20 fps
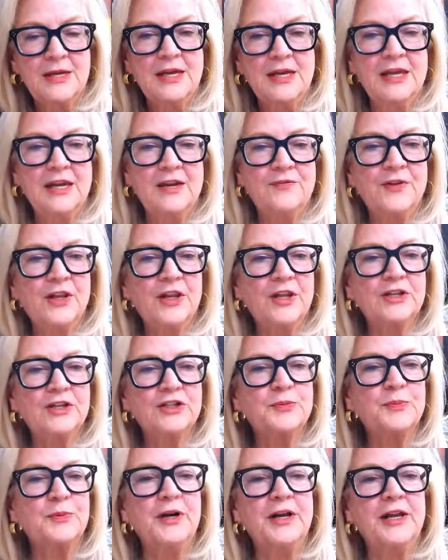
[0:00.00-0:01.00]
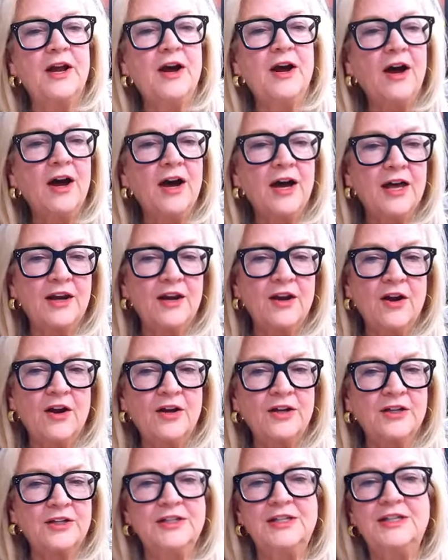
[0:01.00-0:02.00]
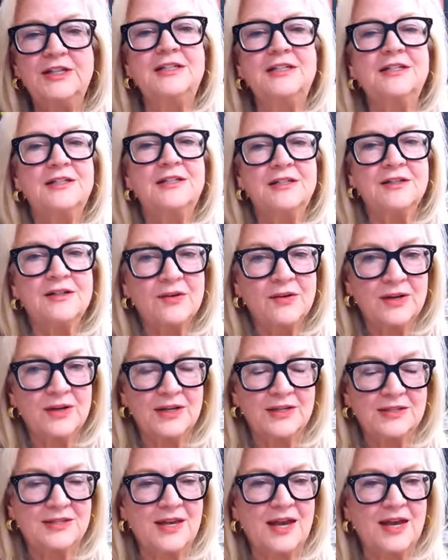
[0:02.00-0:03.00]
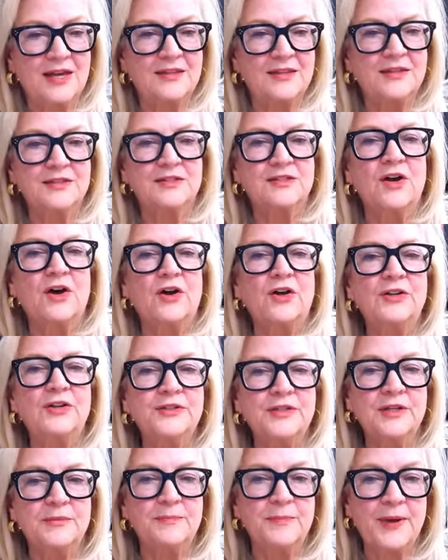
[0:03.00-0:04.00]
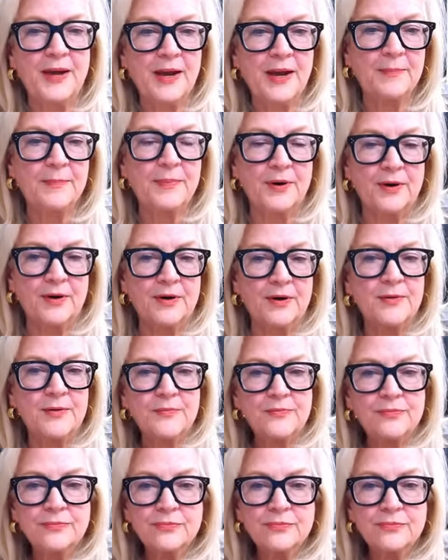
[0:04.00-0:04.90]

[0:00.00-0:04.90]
And if it looks pretty hot, all you need to do is add the salt and pepper,